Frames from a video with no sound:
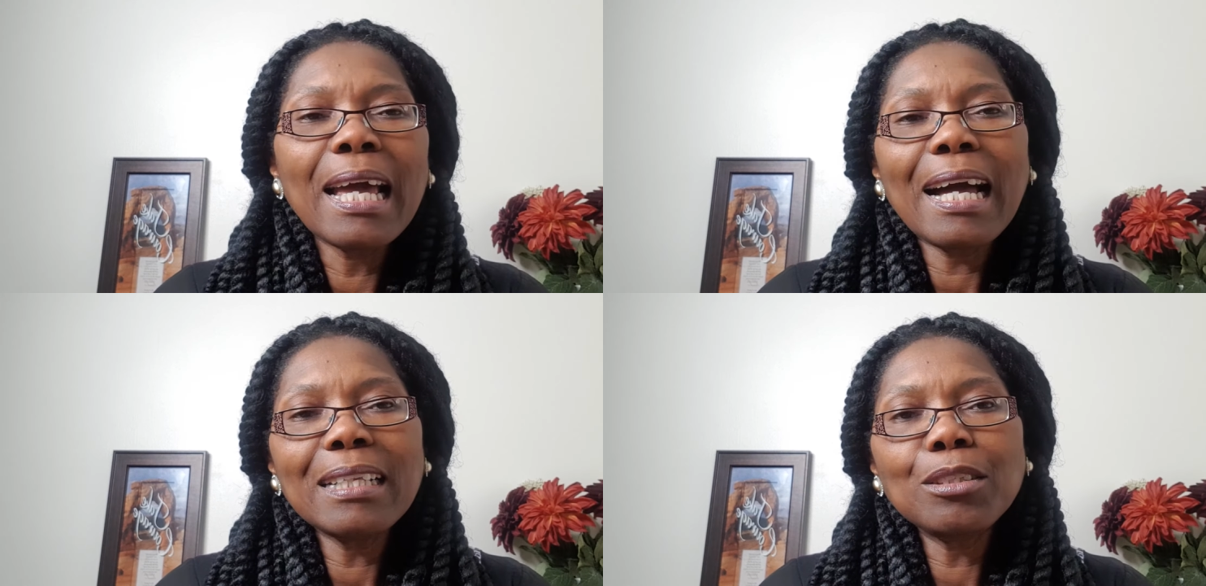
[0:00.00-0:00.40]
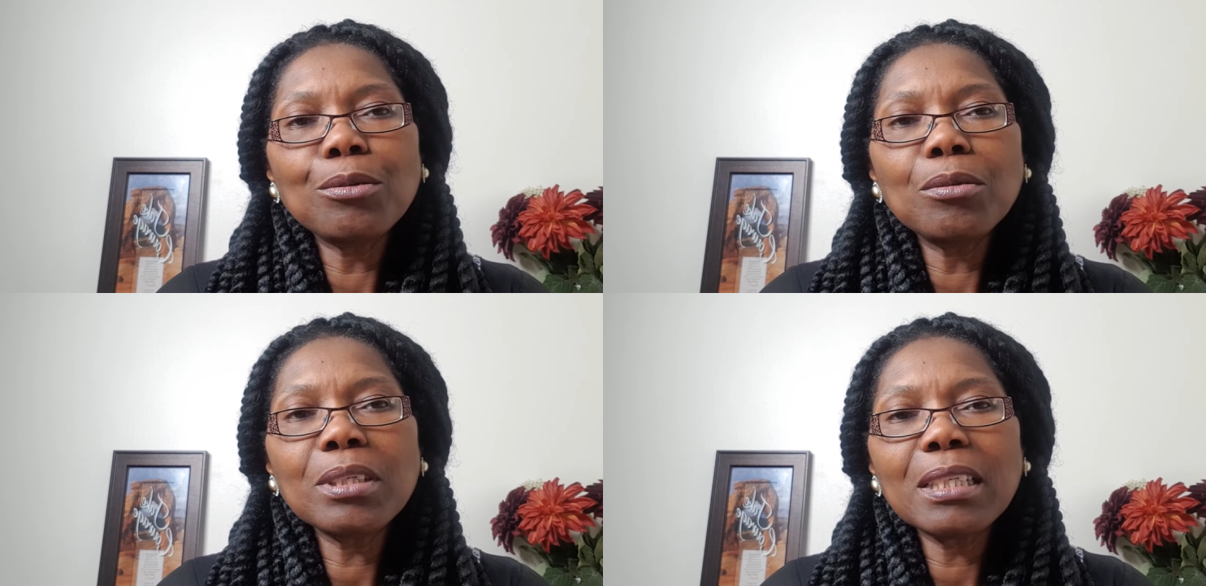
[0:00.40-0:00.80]
And
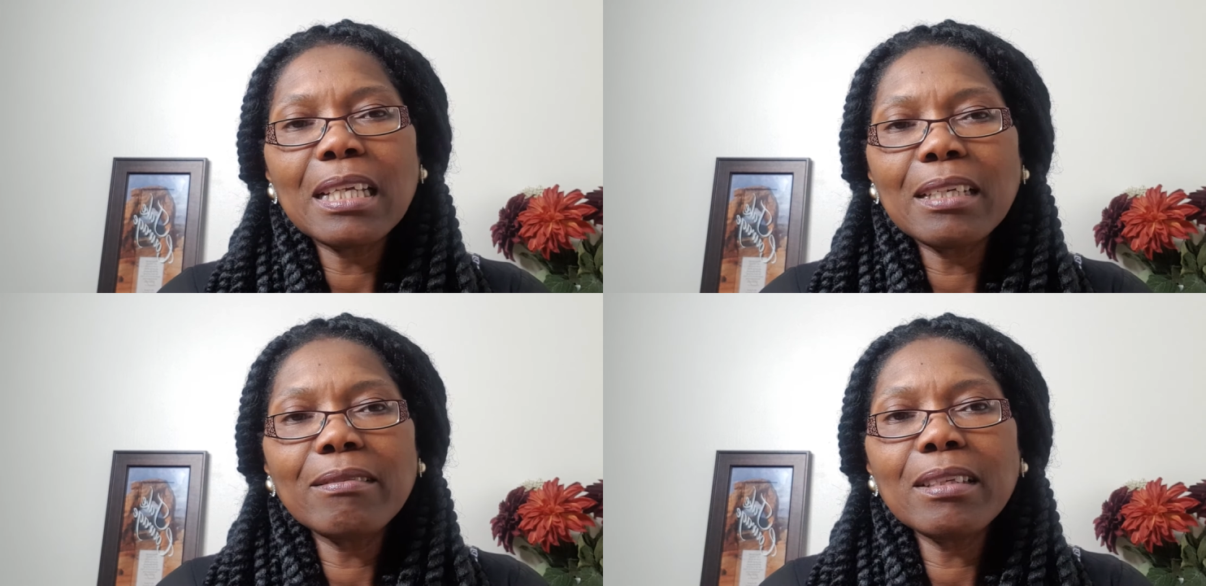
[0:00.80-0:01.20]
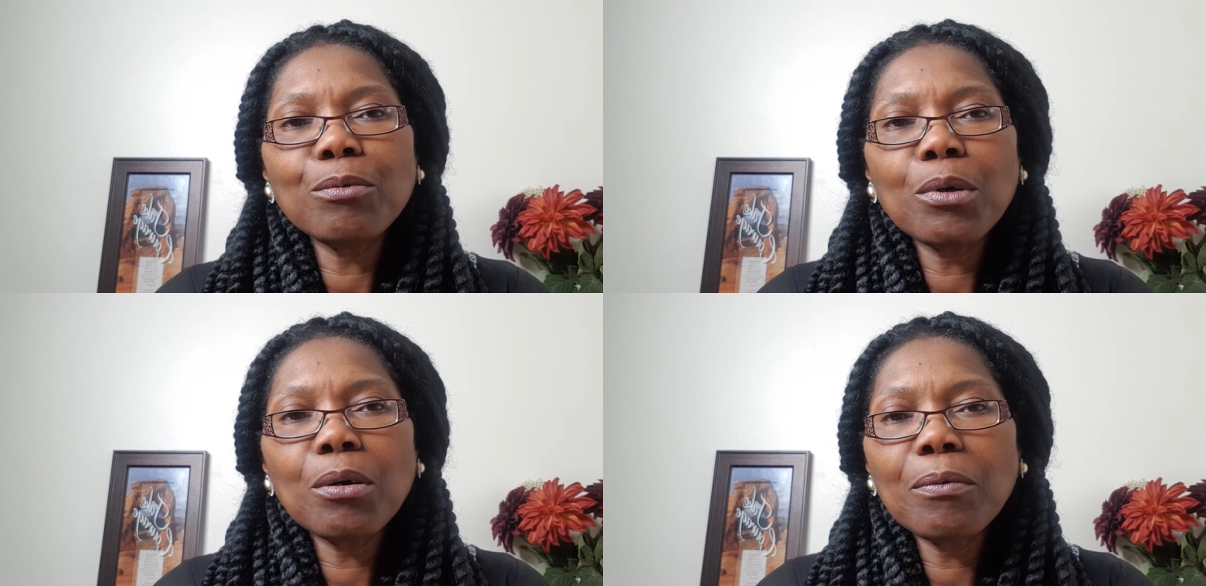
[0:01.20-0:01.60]
you look at it and you
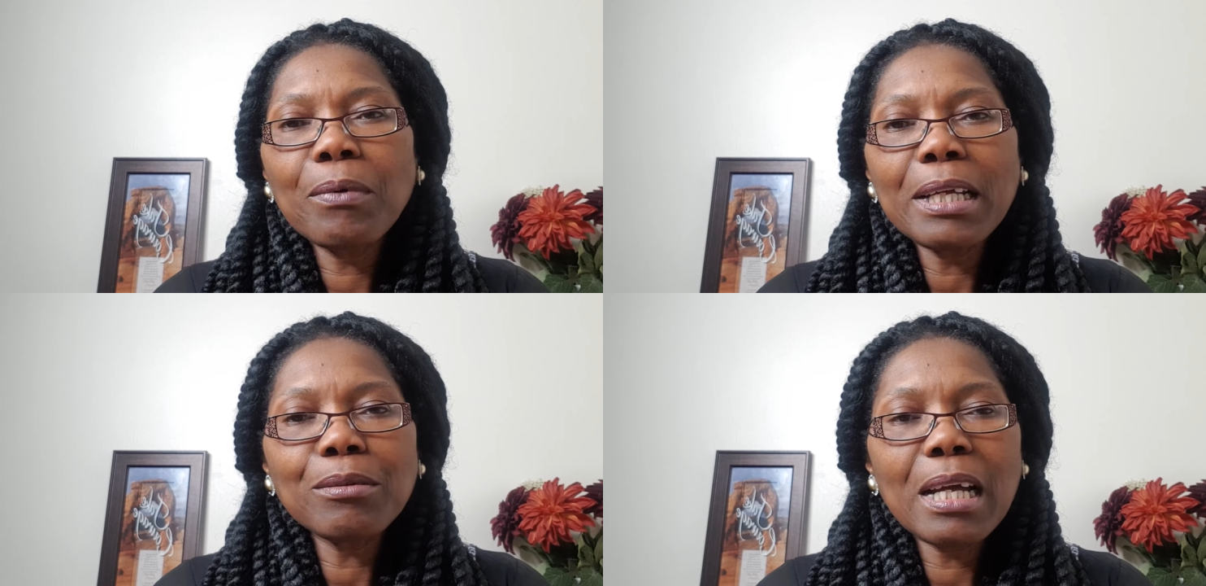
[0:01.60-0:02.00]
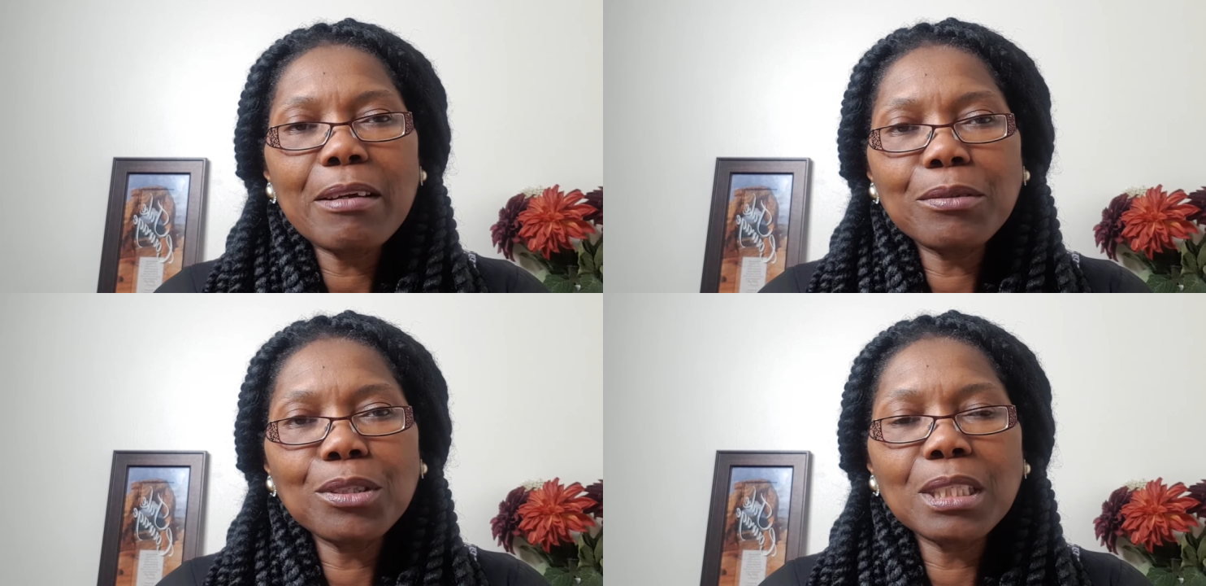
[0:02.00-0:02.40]
think, well, why do I
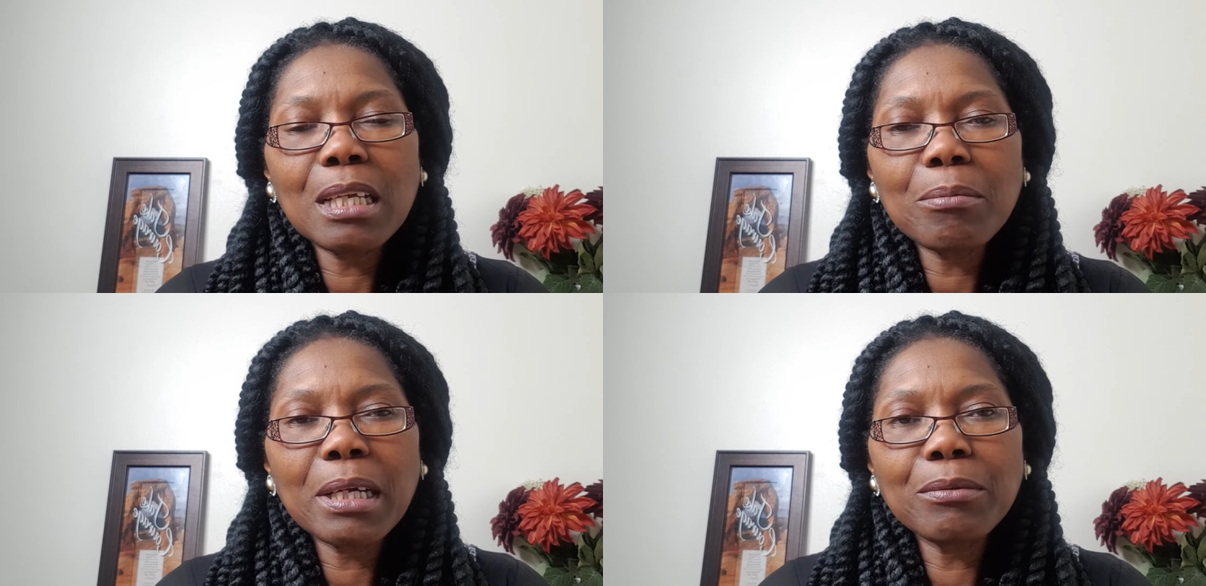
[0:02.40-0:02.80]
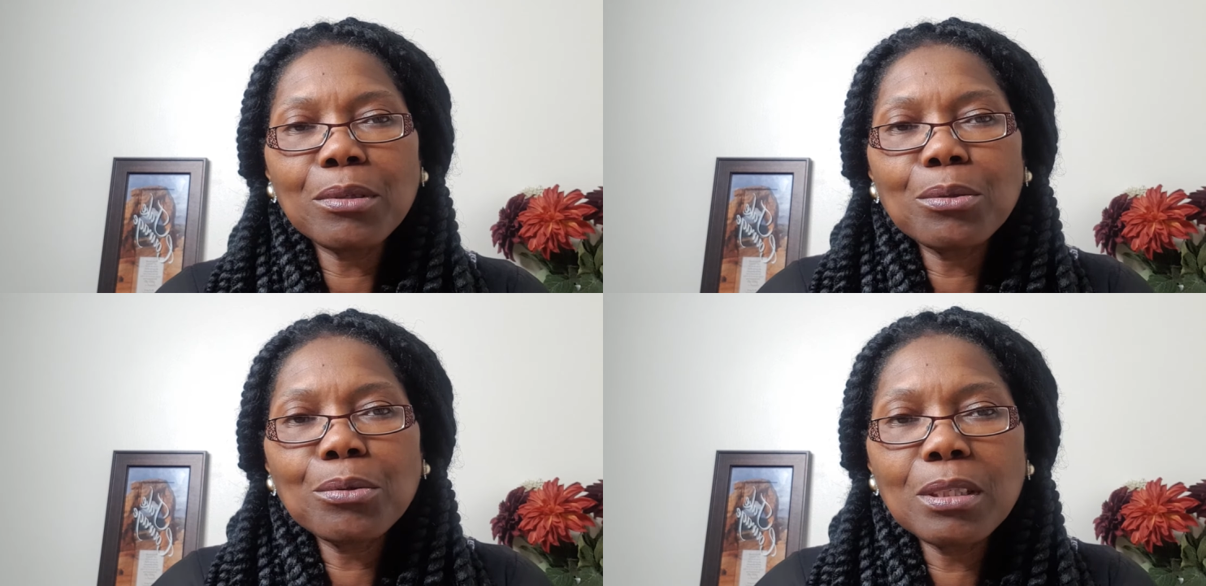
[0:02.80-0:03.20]
have to share my
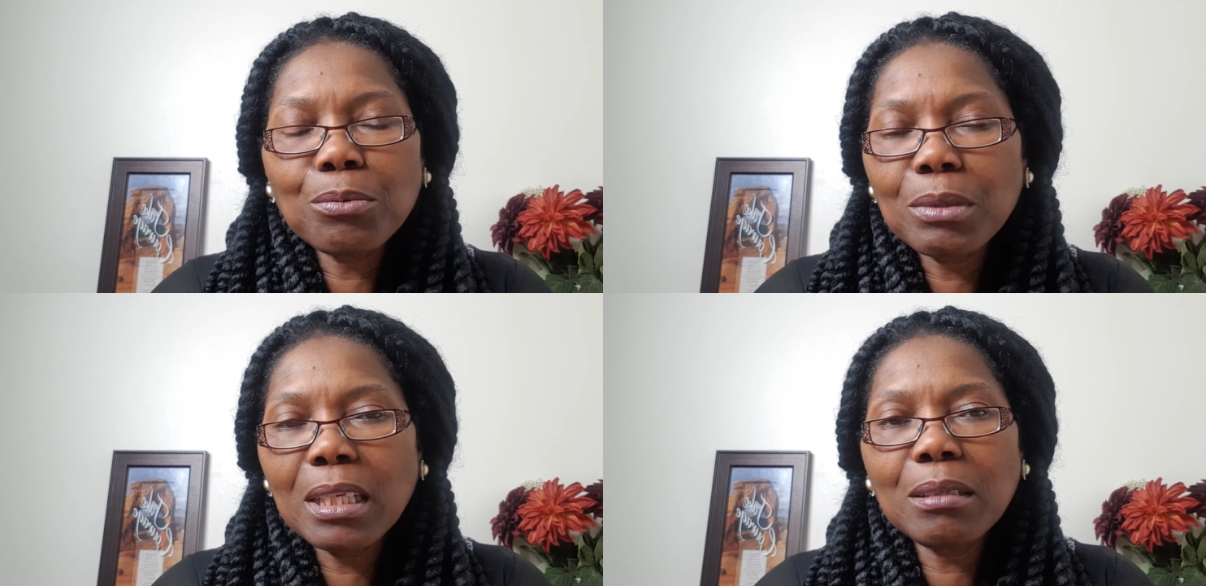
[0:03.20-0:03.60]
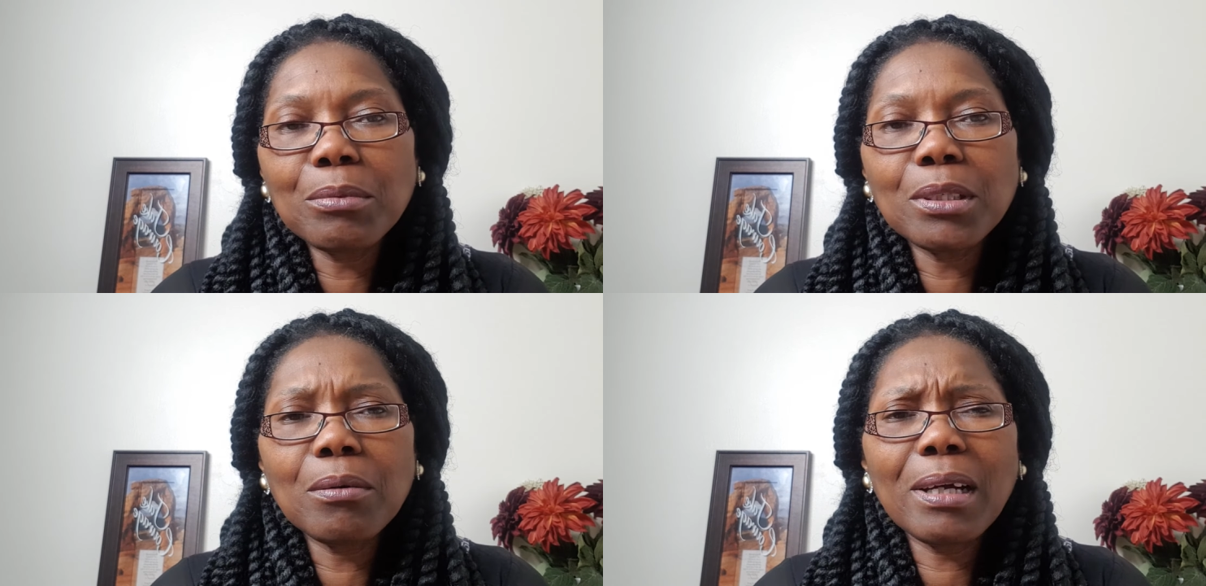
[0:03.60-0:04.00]
resources with anybody?